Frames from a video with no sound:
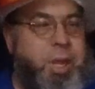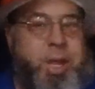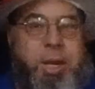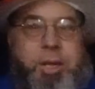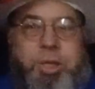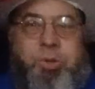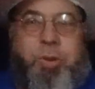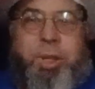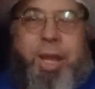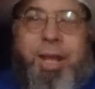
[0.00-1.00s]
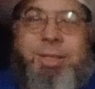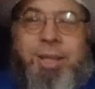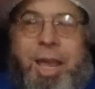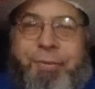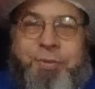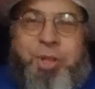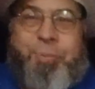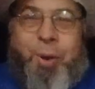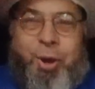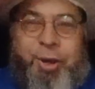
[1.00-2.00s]
And it just really adds life to
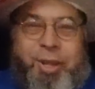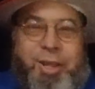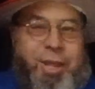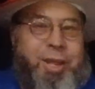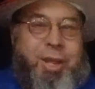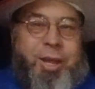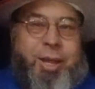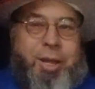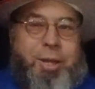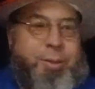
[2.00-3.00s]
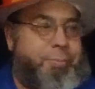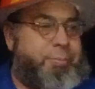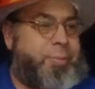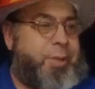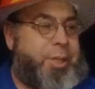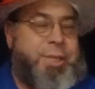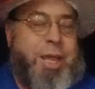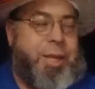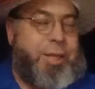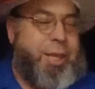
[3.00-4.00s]
the party. Um, it's
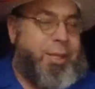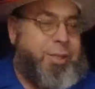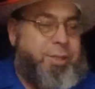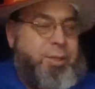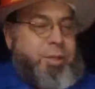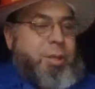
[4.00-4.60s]
elegant.